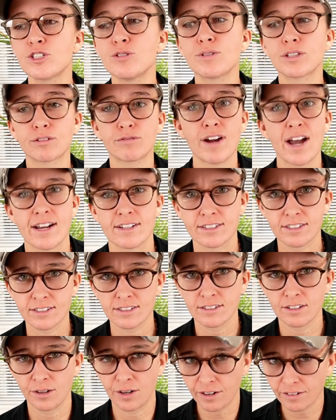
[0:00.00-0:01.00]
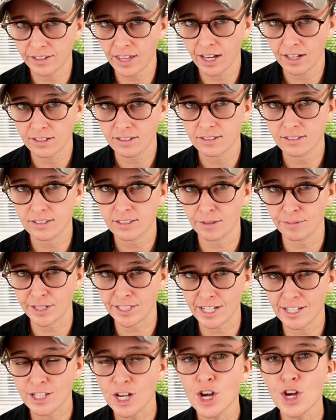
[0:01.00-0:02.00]
doing the rest. You hearing that? Does that make
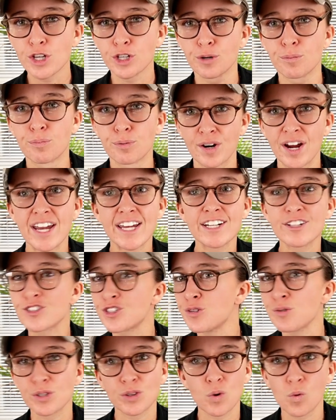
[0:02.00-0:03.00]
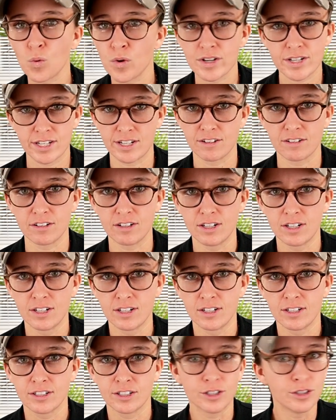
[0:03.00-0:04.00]
sense? Your brain is doing the work here.
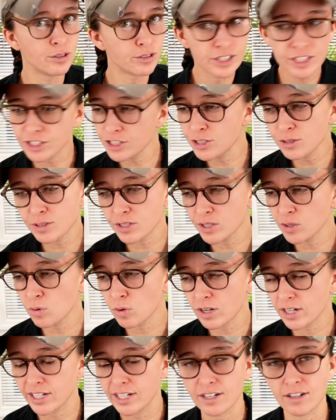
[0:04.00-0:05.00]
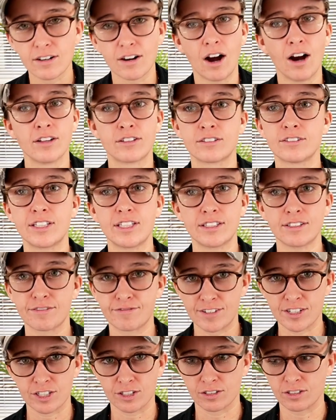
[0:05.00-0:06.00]
You don't need to do any work here other than the
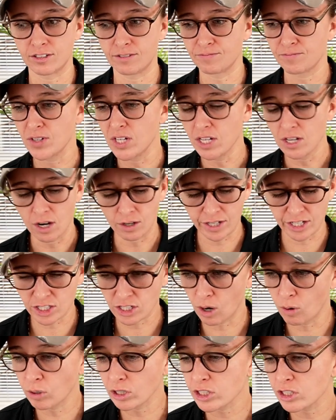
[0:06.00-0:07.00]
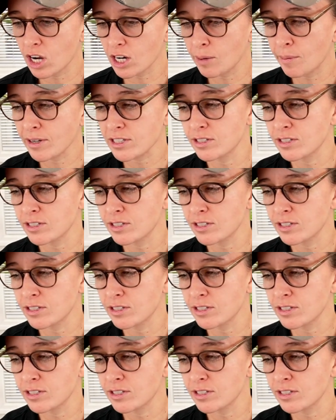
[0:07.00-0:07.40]
physical. Okay, so I want to talk about